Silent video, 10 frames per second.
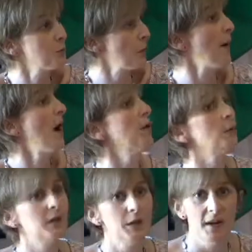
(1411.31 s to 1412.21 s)
We're
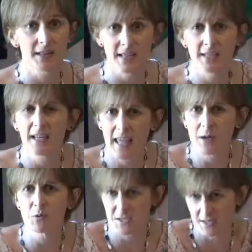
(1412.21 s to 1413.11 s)
borrowing, you might say, the
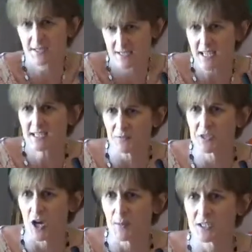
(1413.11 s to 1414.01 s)
language that states have
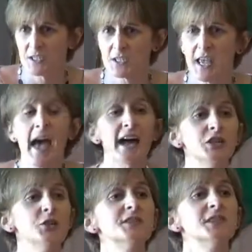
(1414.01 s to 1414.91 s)
adopted
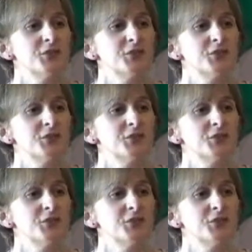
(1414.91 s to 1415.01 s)
and using it